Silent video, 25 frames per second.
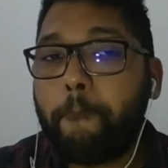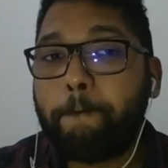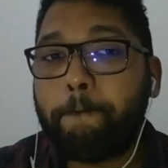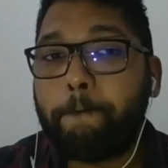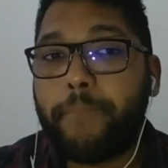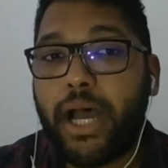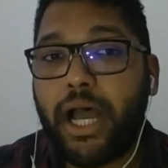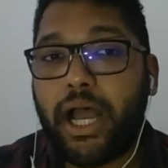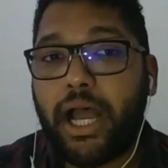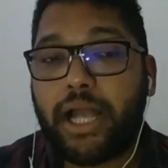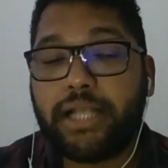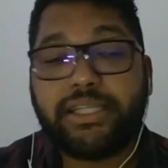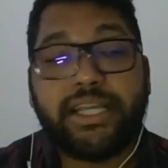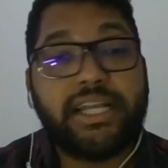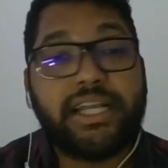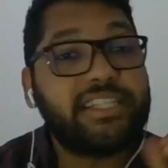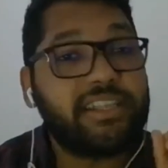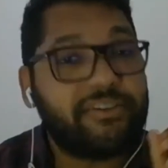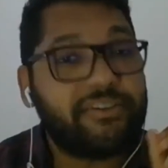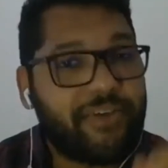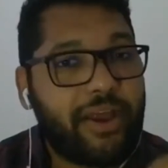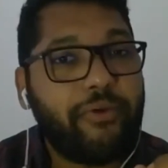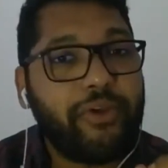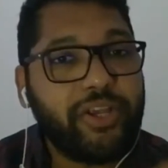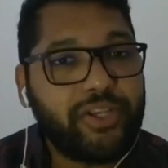But it's a
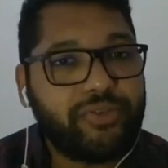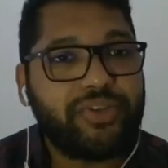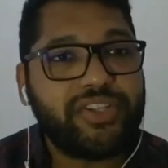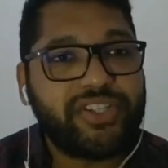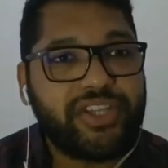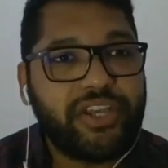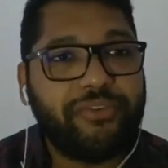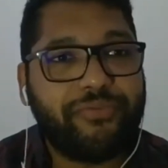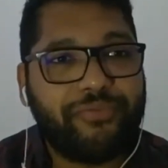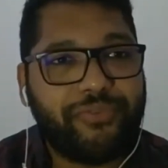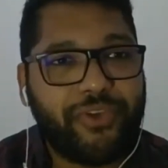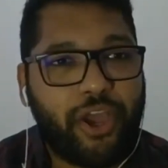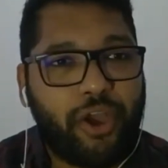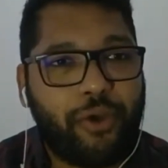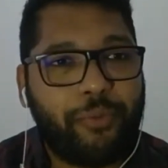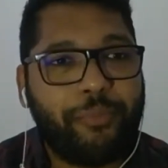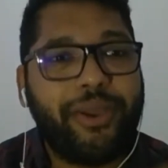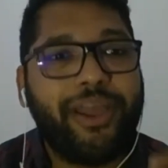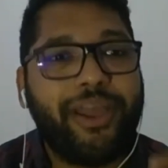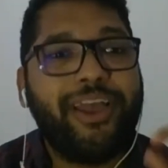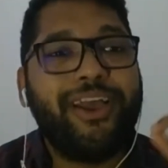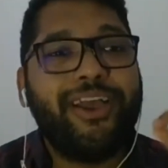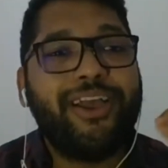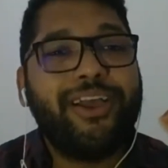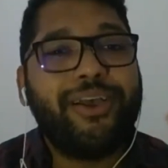very interesting
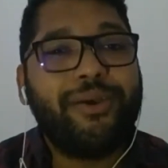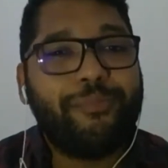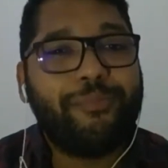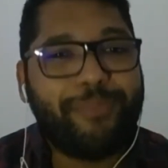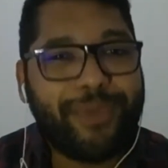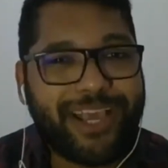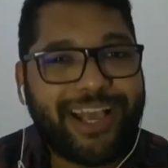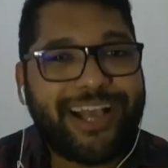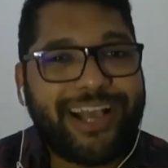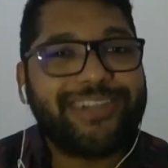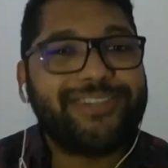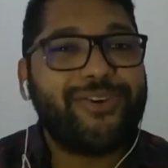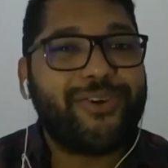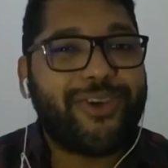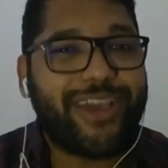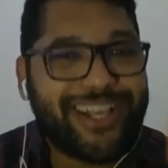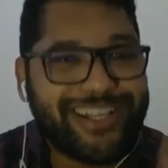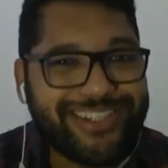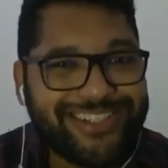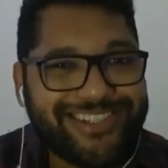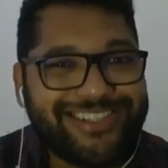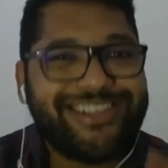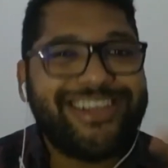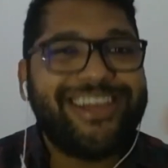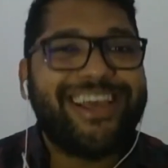film because you can
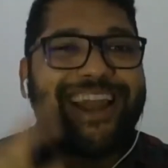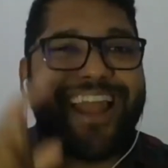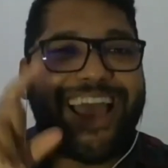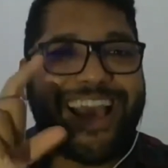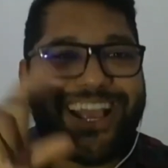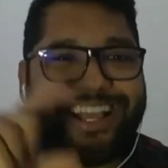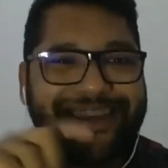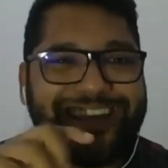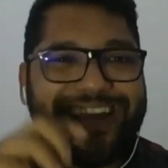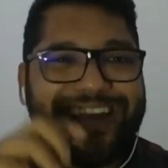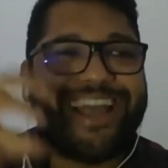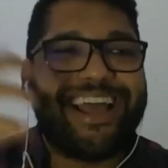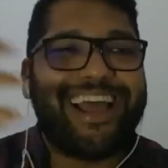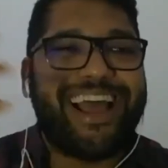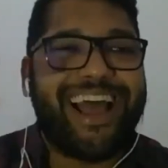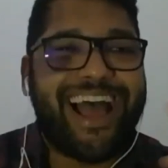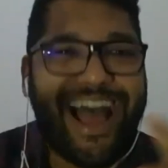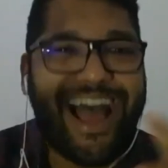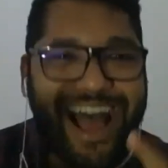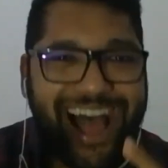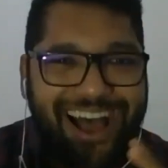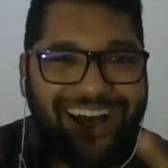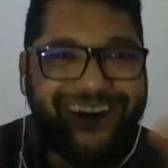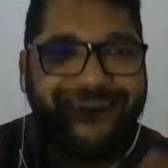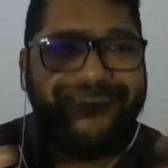see like
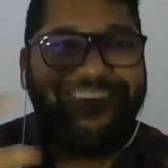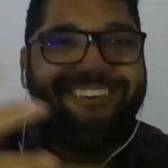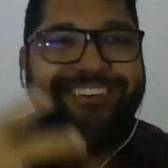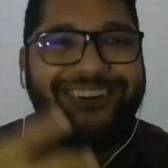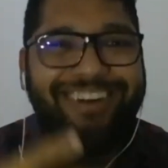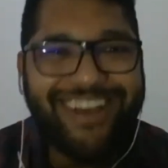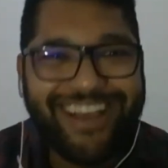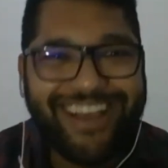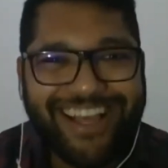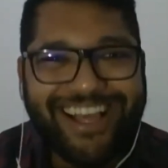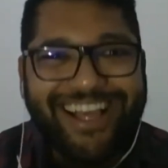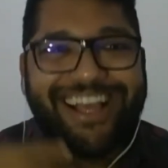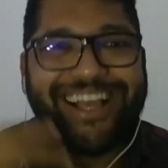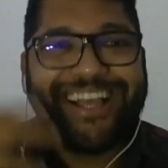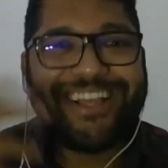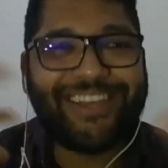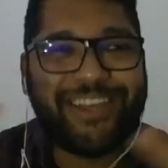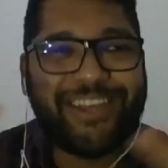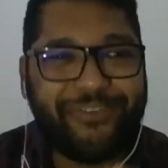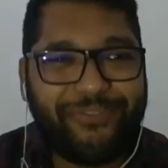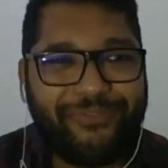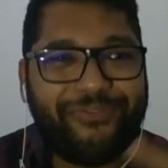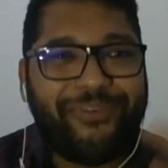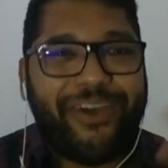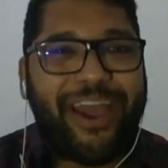how
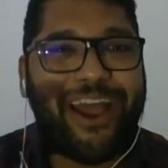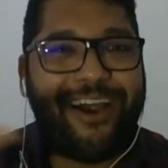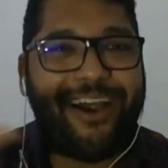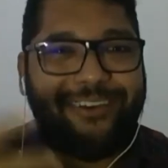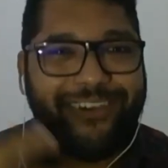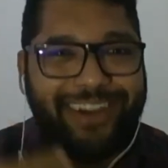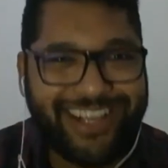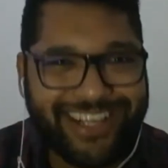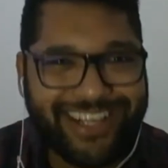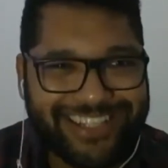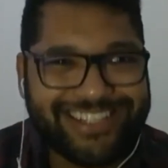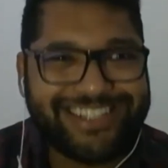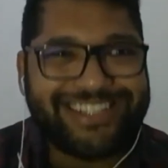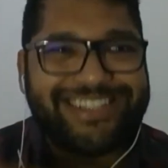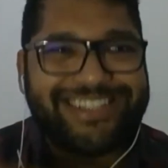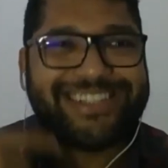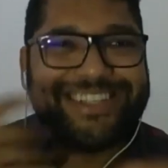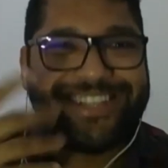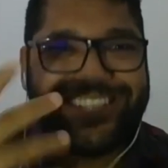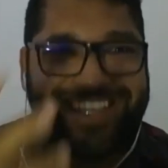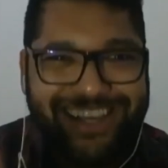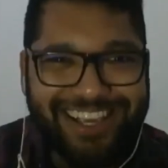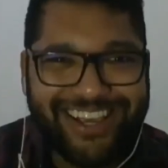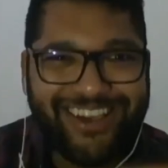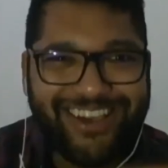the
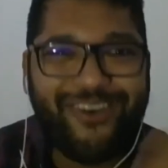fairies